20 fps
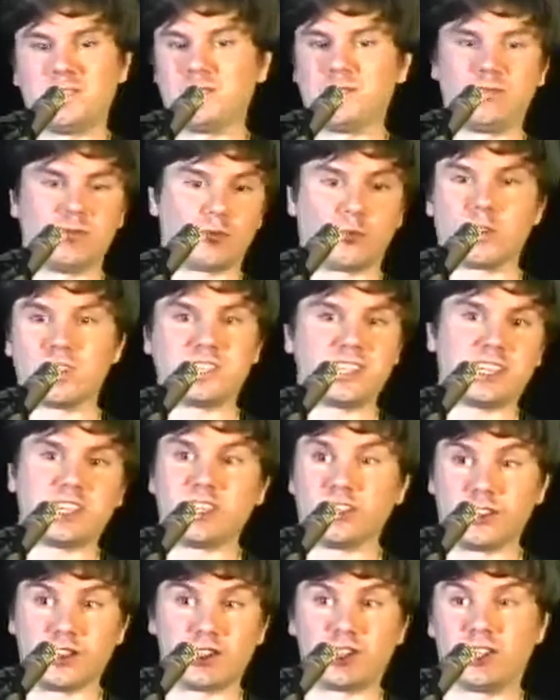
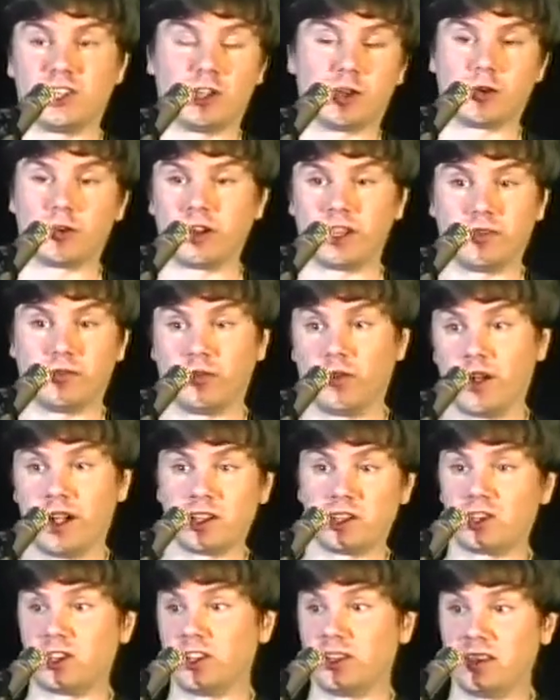ridiculous security flaws,
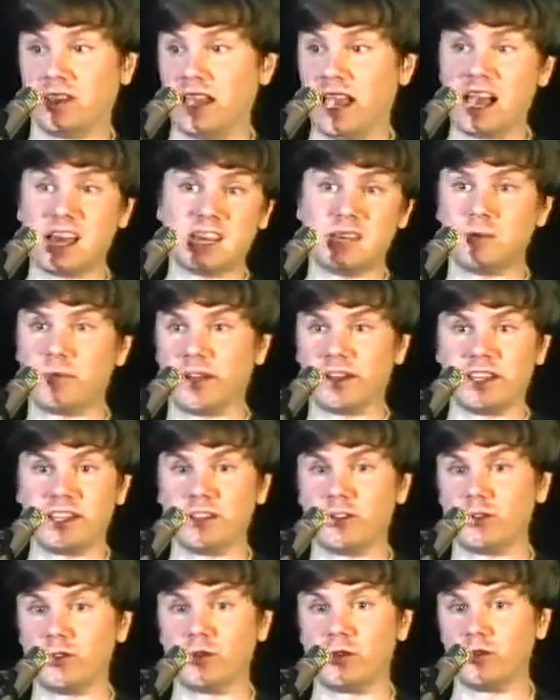and anybody
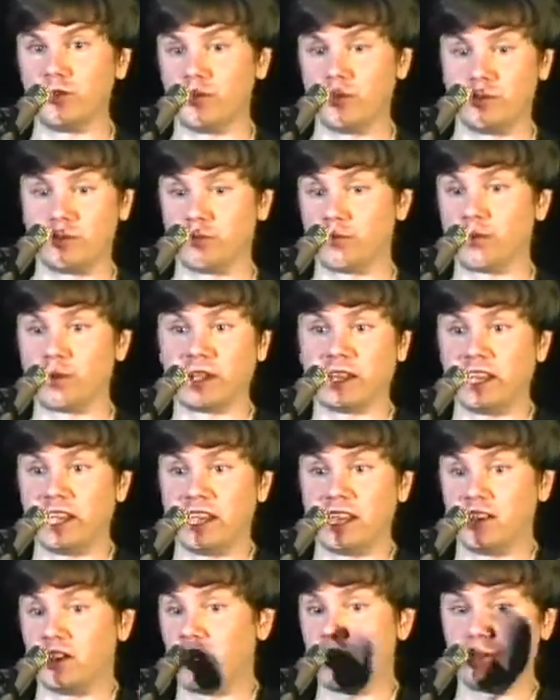who really
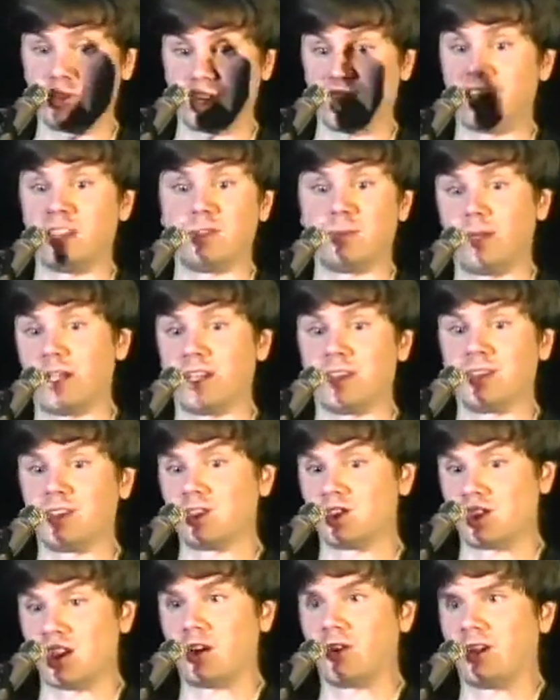knows anything in
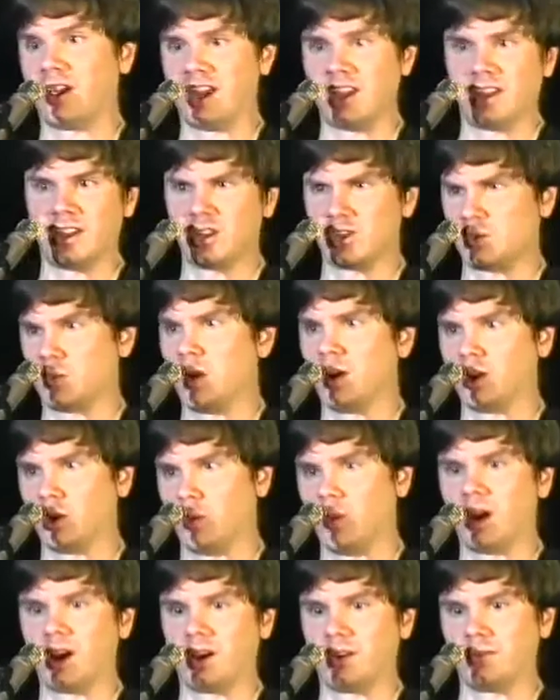this area is well
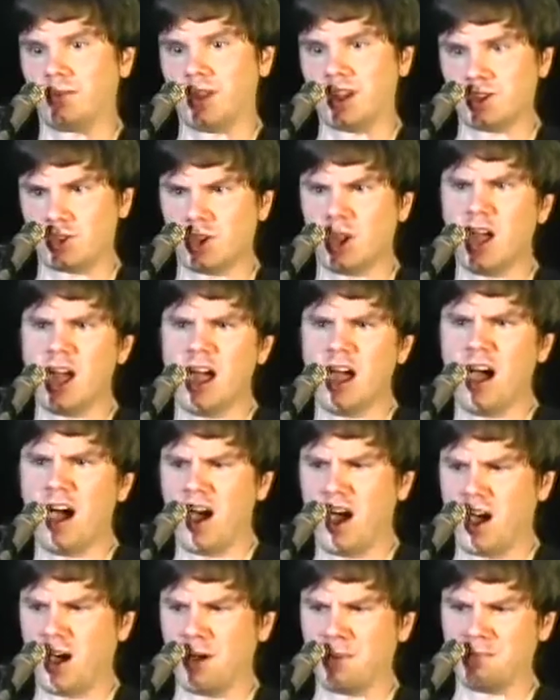aware of this.
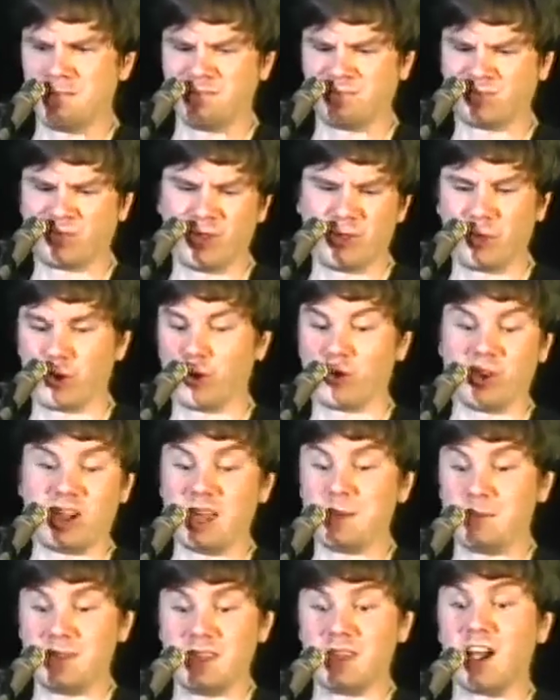Um, there are
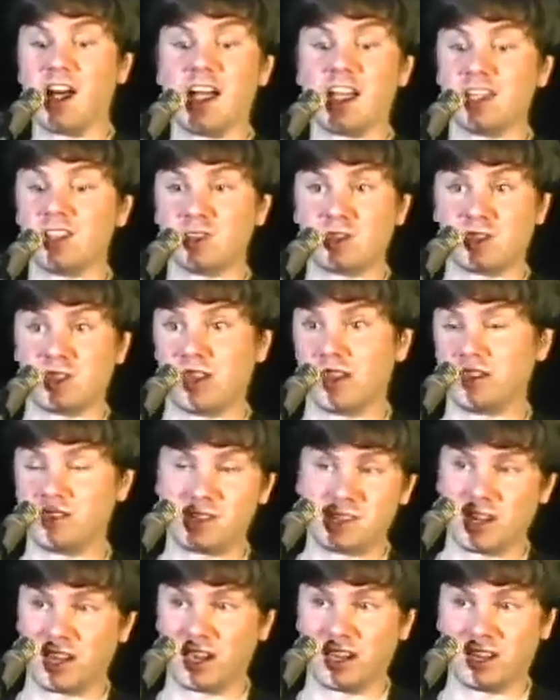APIs that
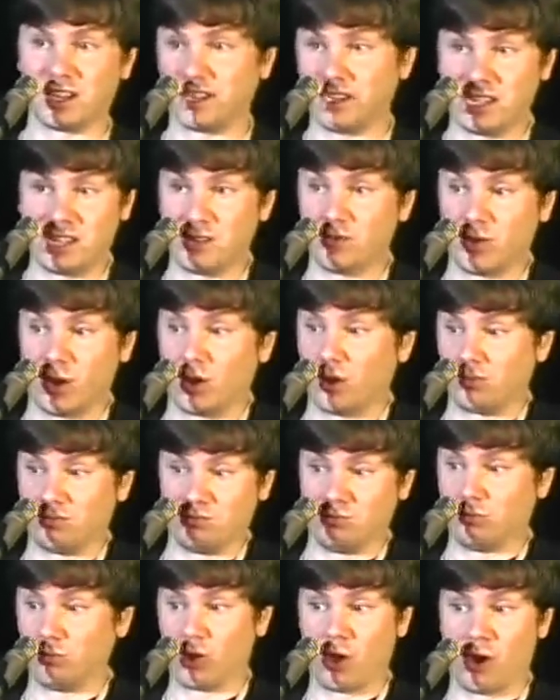uh, leave
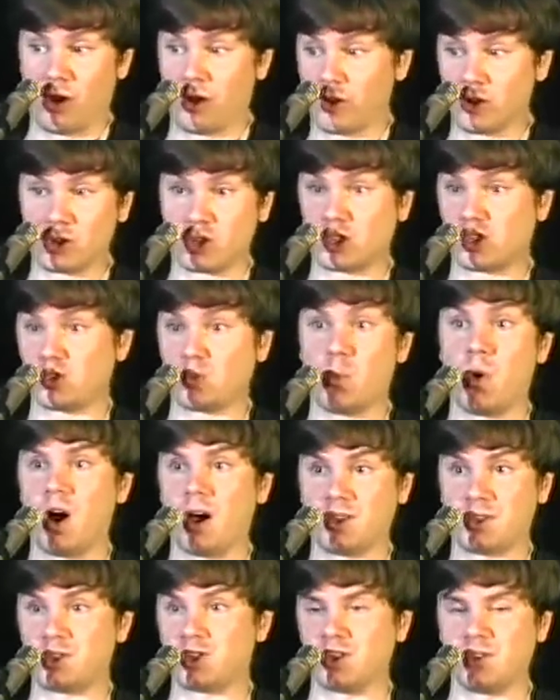large
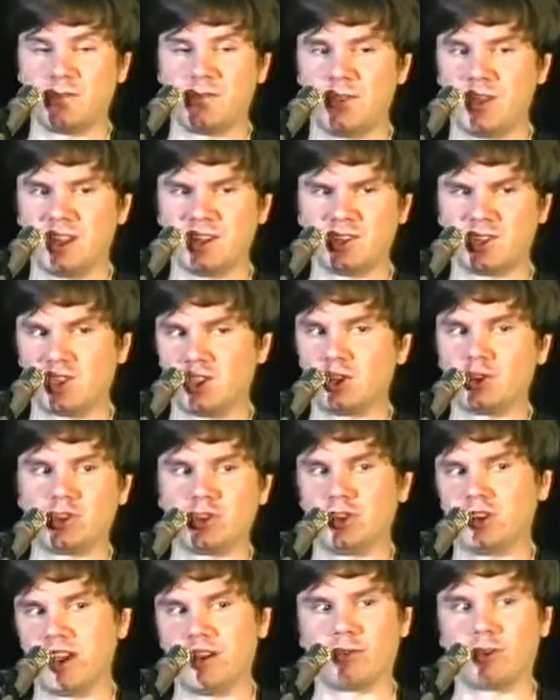swaths of things that should
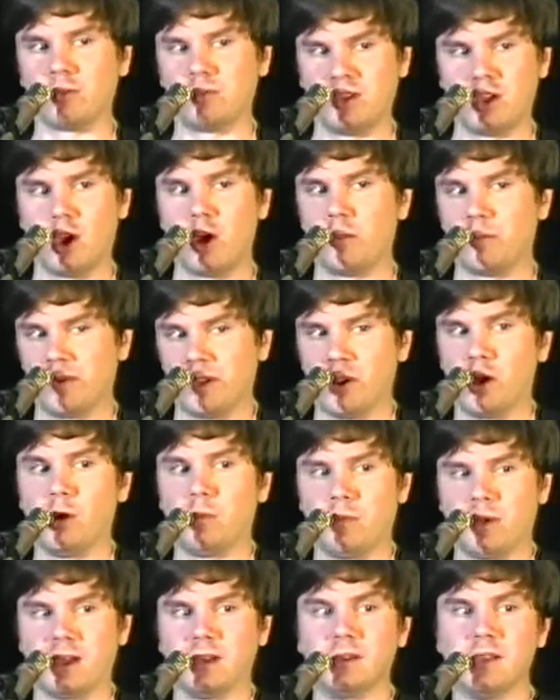never be open
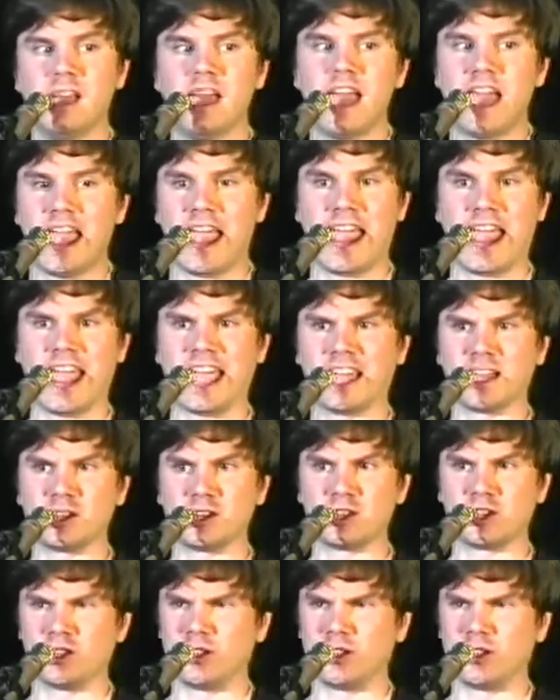open, and